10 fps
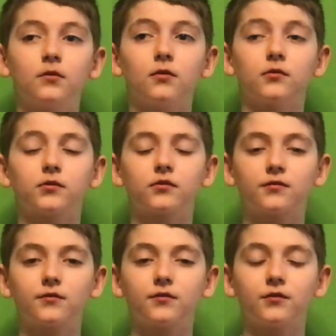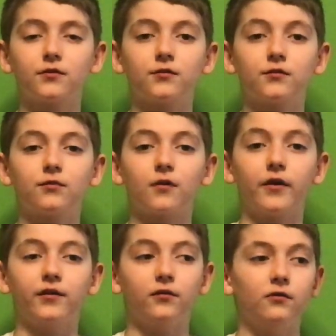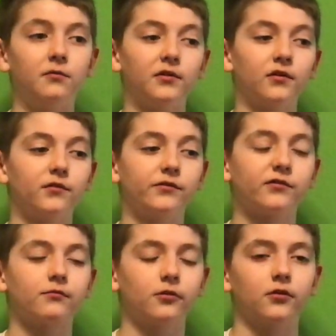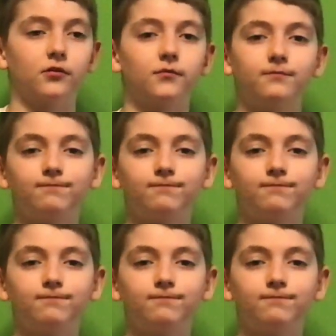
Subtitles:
Or try to, because, well,